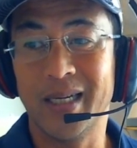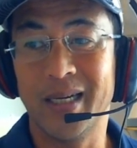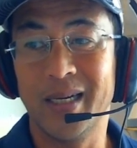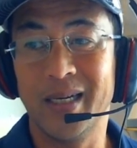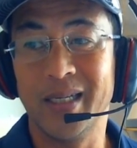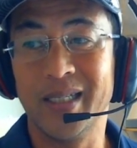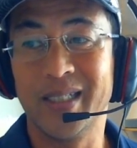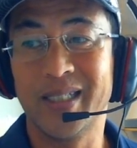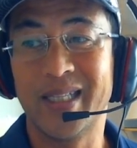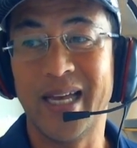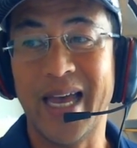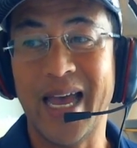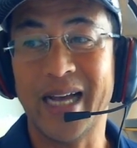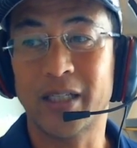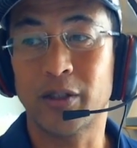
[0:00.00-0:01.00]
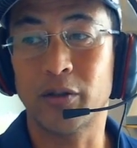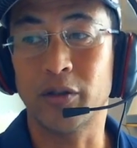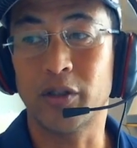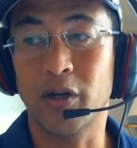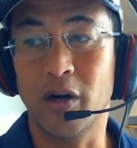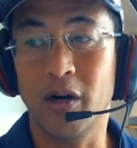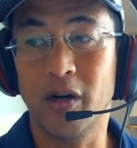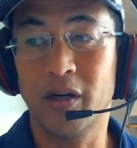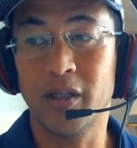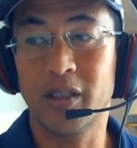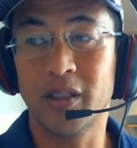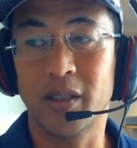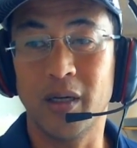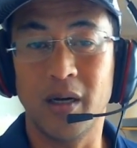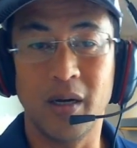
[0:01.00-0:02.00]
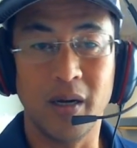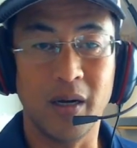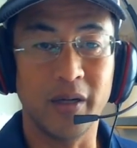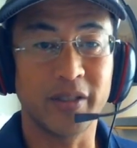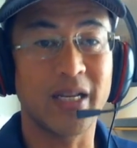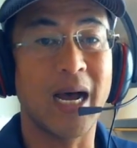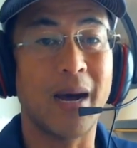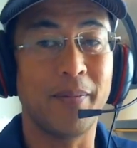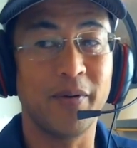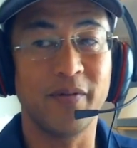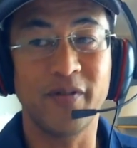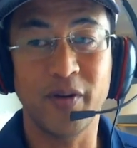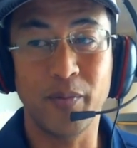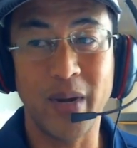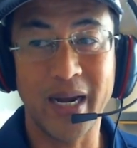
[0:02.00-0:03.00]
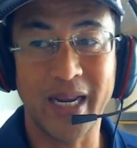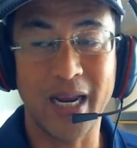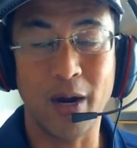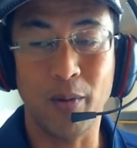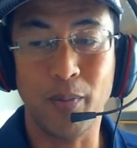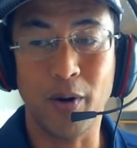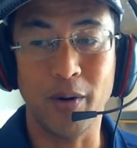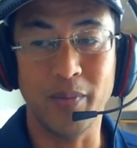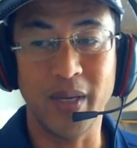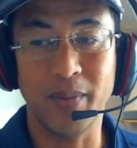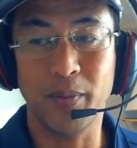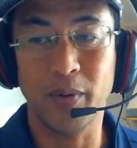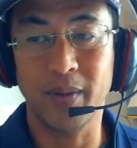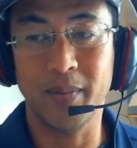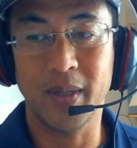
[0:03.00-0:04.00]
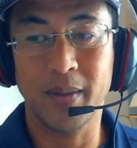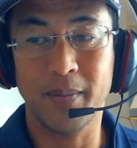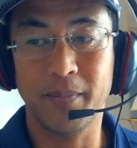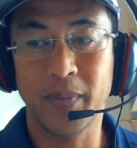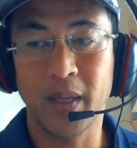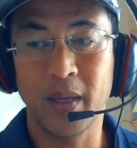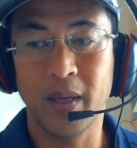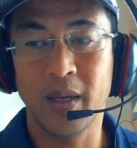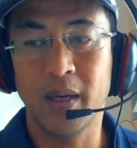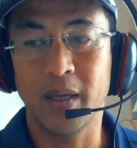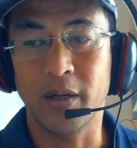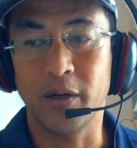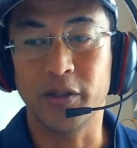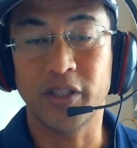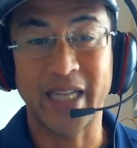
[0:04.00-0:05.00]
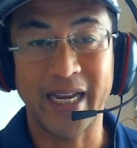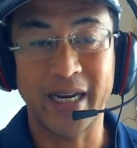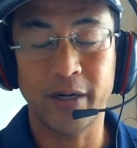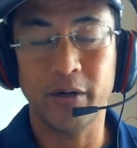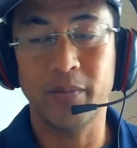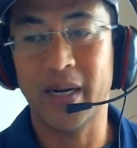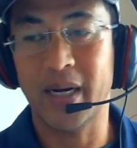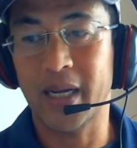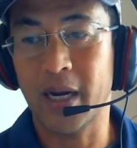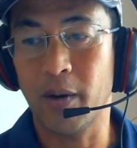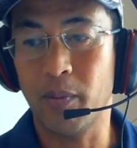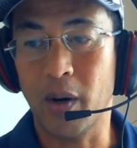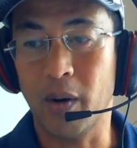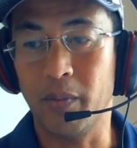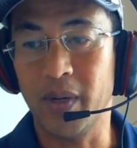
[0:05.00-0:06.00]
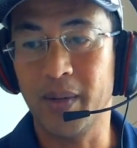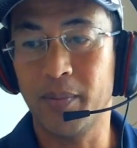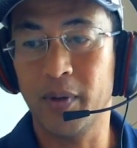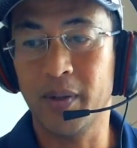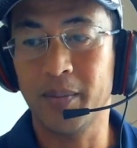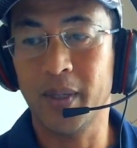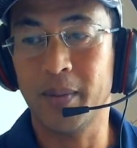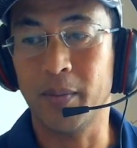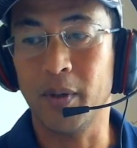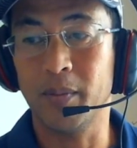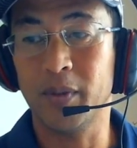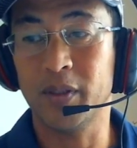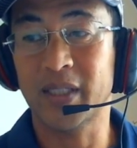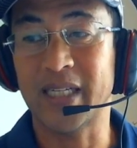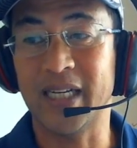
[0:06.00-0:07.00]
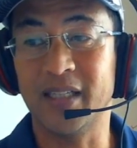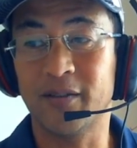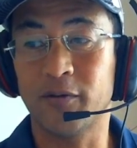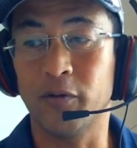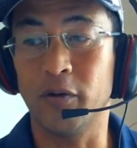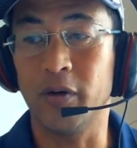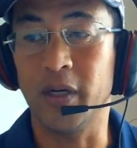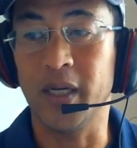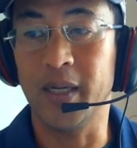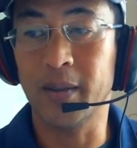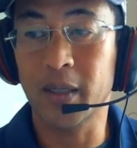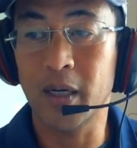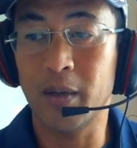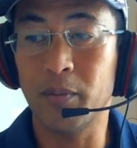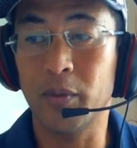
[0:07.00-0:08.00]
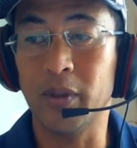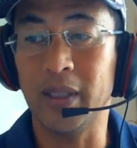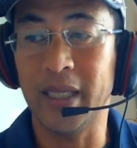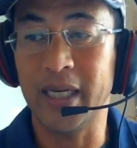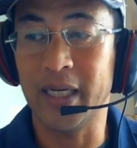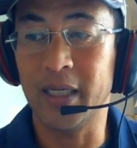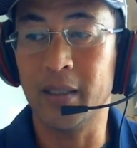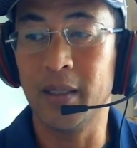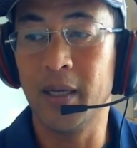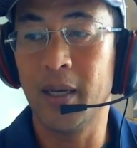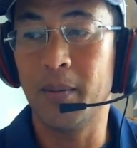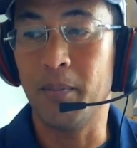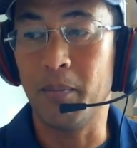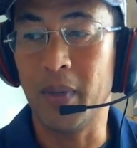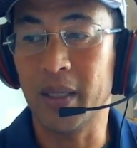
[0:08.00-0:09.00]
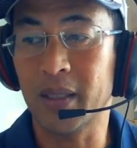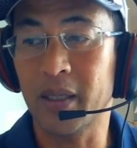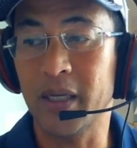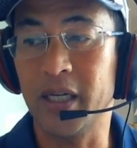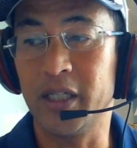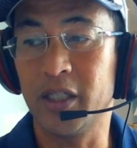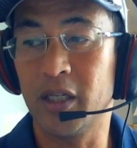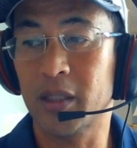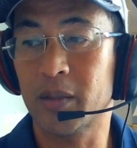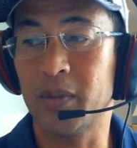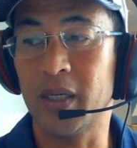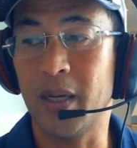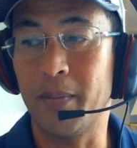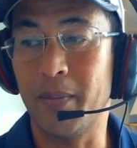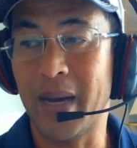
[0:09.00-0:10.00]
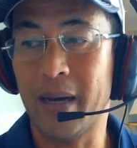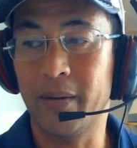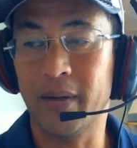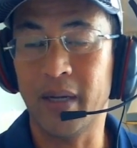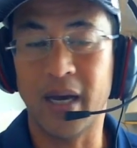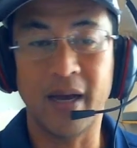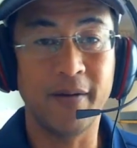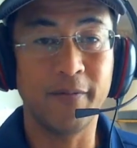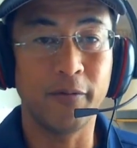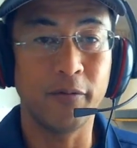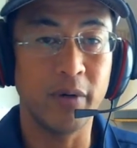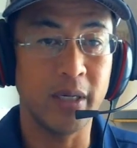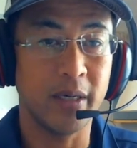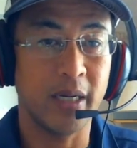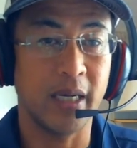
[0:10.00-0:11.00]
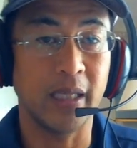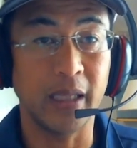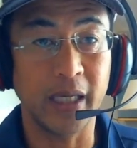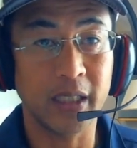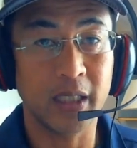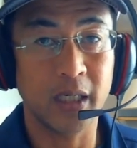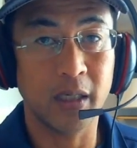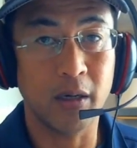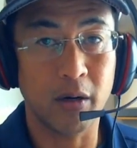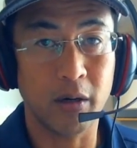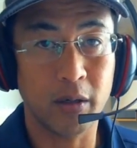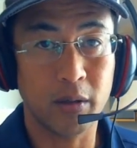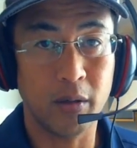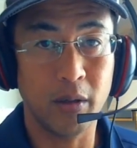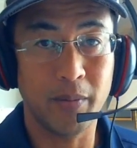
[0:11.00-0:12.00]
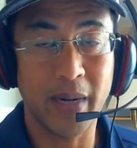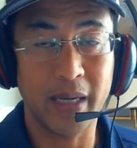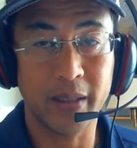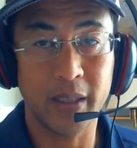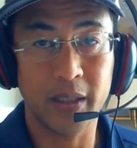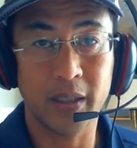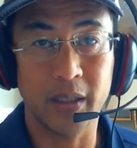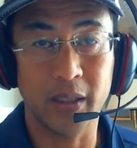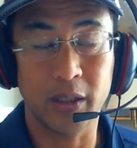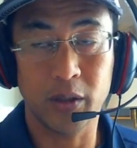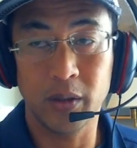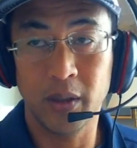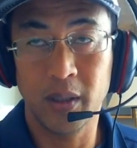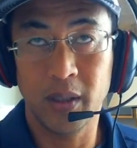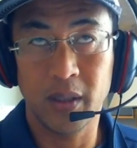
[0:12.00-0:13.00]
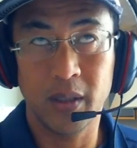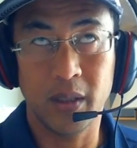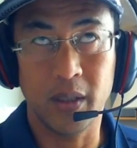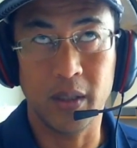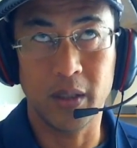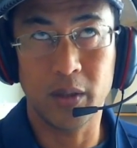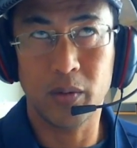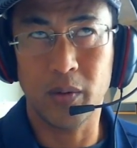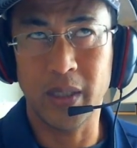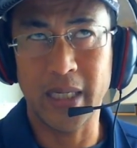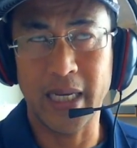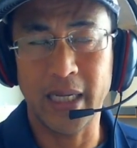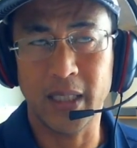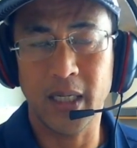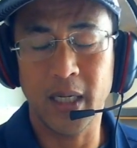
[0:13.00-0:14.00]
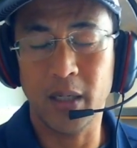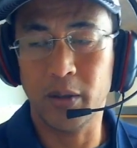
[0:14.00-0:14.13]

is the extra charge on top of your Medicare Part B premium, your standard Medicare Part B premium. IRMA stands for Income Related Monthly Adjustment Amount. I've written a LinkedIn article about this since in 2018 or